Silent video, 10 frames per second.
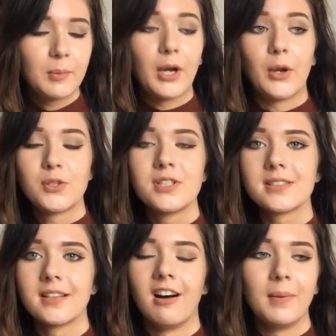but I know she's
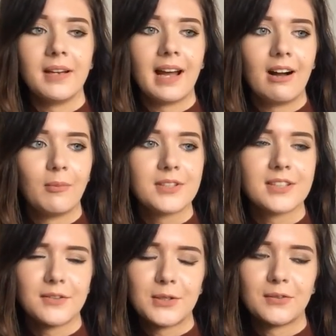an ARMY now, because
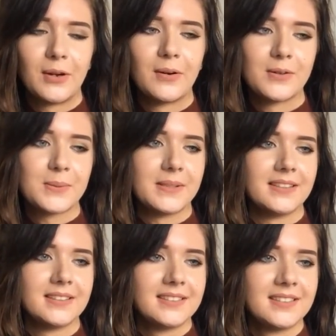I do follow her on Twitter.